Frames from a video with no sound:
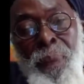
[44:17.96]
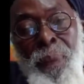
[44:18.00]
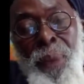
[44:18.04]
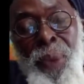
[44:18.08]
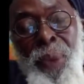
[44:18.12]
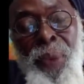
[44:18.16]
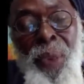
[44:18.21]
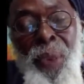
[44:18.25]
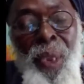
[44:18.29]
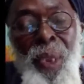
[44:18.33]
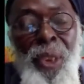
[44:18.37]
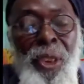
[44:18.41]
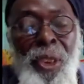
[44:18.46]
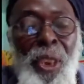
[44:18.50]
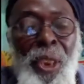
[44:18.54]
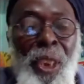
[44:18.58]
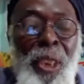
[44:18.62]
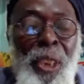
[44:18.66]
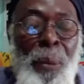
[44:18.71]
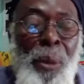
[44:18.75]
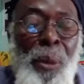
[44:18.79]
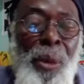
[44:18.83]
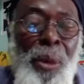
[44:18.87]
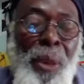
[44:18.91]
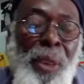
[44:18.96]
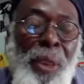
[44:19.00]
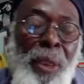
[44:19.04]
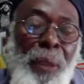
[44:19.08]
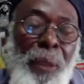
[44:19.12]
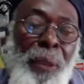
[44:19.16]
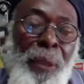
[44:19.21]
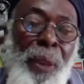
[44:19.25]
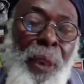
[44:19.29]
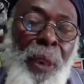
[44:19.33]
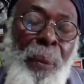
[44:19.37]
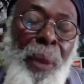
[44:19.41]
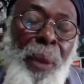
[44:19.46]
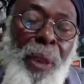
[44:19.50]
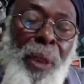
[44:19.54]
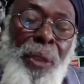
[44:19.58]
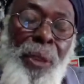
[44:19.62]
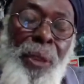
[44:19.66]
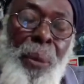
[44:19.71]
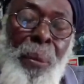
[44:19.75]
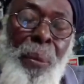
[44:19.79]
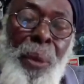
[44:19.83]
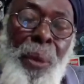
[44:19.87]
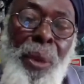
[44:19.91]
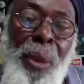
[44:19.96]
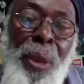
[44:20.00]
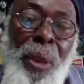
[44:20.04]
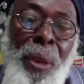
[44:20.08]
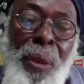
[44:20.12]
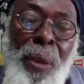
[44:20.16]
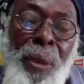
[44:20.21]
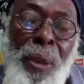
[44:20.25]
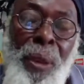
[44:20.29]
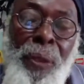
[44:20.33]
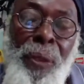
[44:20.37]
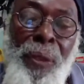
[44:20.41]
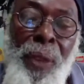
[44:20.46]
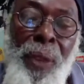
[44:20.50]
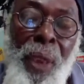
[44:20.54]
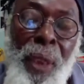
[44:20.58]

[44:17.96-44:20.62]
They sing and chant about Rastafari, make some money, give